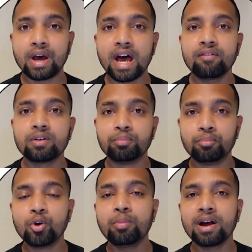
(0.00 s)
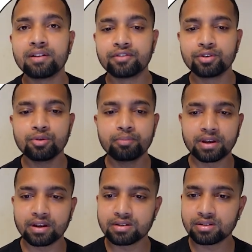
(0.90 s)
to have a mobile view,
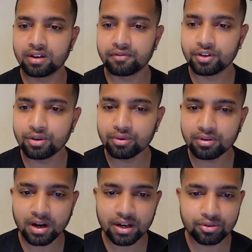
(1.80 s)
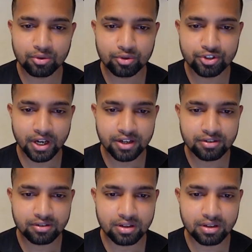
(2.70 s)
because if you try to change